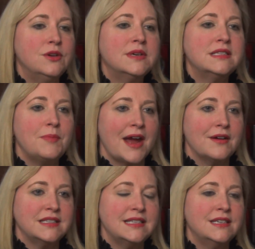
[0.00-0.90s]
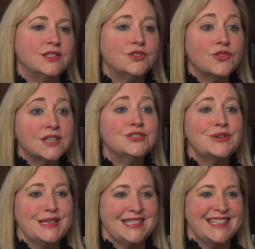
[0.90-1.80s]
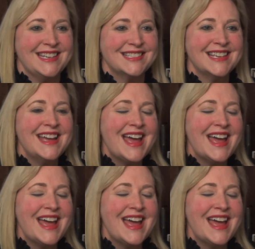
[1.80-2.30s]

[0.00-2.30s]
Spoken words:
You as the parents need to trust your instincts